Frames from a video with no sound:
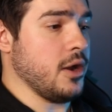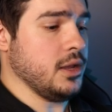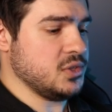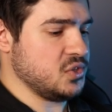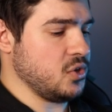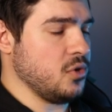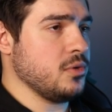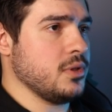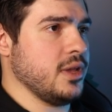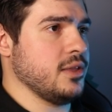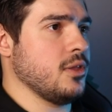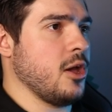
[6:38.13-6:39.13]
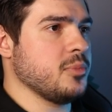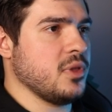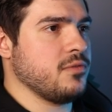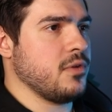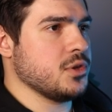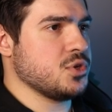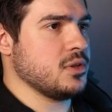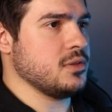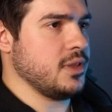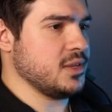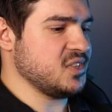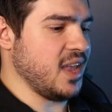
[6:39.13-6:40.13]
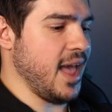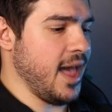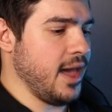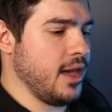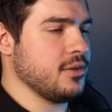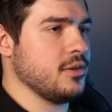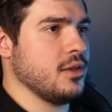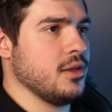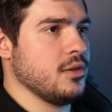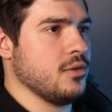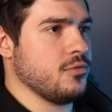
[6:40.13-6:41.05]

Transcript: All right, so in the update function, let's add